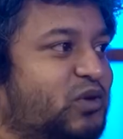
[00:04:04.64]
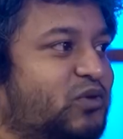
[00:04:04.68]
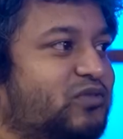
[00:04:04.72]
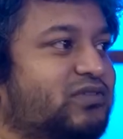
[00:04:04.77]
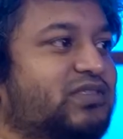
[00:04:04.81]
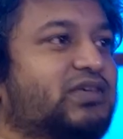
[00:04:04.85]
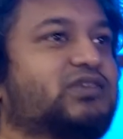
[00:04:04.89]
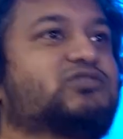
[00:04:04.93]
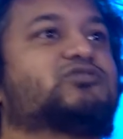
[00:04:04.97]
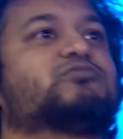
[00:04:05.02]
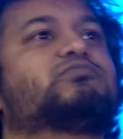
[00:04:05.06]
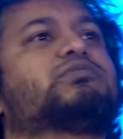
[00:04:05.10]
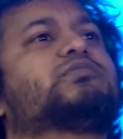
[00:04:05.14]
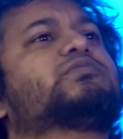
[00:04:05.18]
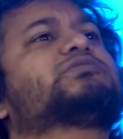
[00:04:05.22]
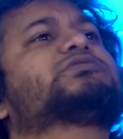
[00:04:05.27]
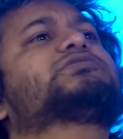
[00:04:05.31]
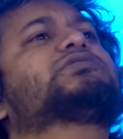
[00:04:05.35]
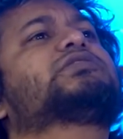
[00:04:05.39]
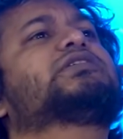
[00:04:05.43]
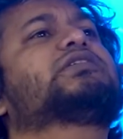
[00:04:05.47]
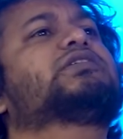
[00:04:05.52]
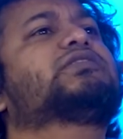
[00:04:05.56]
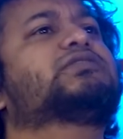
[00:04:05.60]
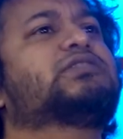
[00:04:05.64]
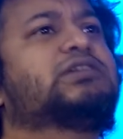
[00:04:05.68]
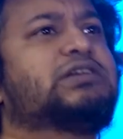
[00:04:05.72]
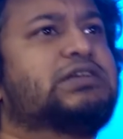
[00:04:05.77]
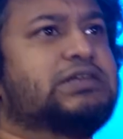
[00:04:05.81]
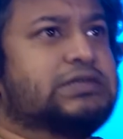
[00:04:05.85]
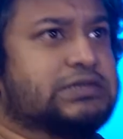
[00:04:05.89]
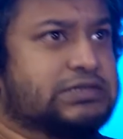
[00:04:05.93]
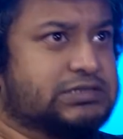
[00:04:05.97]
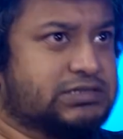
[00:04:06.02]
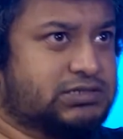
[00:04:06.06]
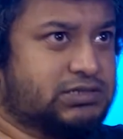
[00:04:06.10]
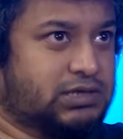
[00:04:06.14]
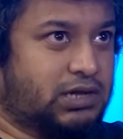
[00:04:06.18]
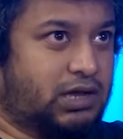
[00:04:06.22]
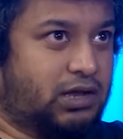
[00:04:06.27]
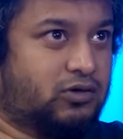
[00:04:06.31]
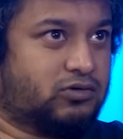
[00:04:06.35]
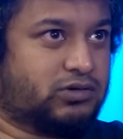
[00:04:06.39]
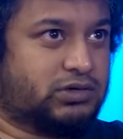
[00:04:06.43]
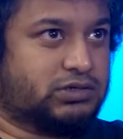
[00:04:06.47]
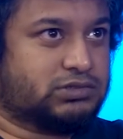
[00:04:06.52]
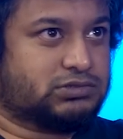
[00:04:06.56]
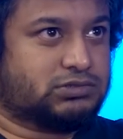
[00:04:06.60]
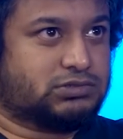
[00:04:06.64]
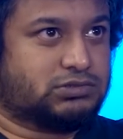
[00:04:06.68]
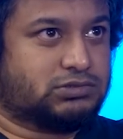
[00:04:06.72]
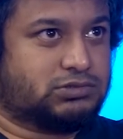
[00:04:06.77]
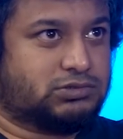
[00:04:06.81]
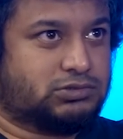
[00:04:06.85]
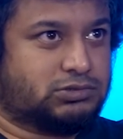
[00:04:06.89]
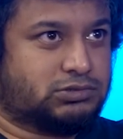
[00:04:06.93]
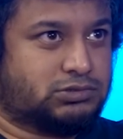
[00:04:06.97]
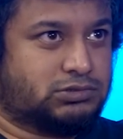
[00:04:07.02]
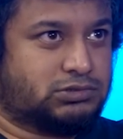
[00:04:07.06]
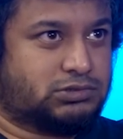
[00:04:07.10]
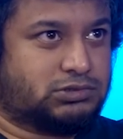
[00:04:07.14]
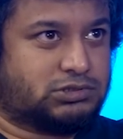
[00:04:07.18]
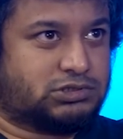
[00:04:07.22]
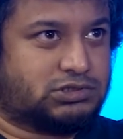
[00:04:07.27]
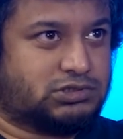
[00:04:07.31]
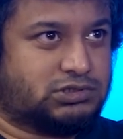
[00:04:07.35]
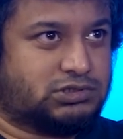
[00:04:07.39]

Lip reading: over there. So people said, okay, so don't talk